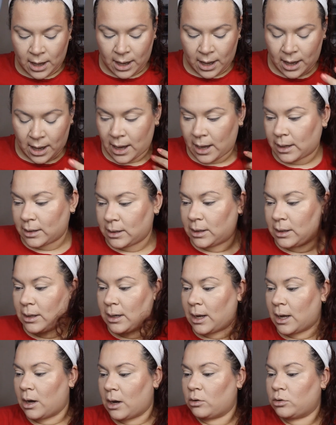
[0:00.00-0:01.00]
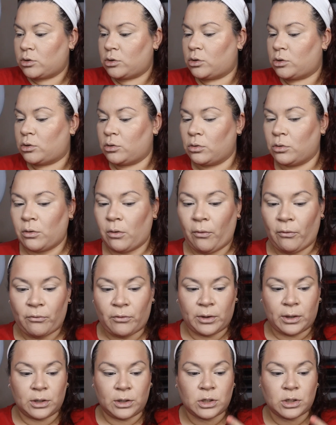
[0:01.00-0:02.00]
And now to
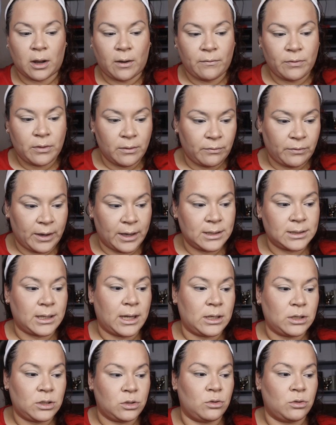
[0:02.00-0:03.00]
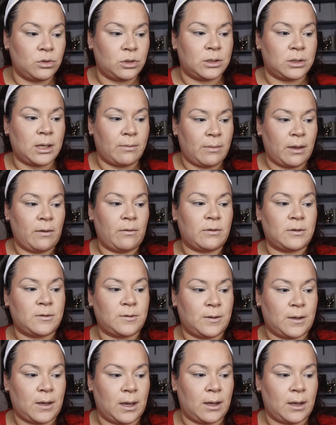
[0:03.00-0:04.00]
finish off the face, I do set my
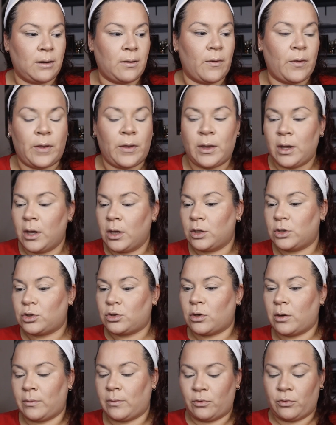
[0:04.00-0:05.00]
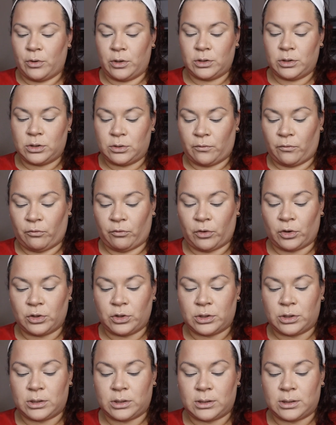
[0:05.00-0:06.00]
skin. So I'm going to
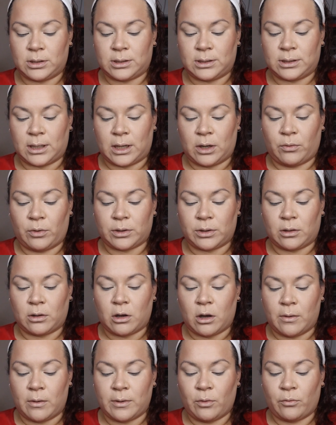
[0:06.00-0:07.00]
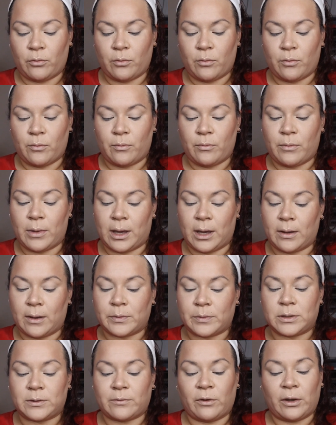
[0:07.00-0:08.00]
first set it with the Calming Makeup
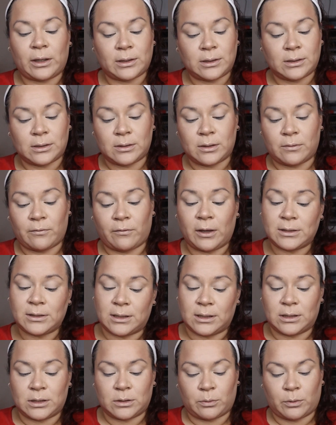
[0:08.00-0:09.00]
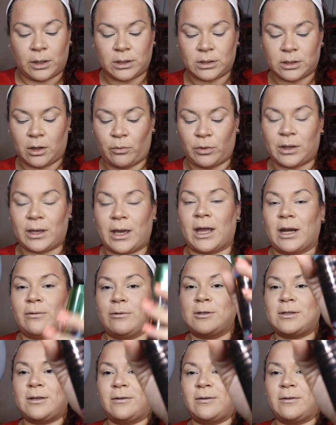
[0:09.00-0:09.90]
Fixing Spray, with Cannabis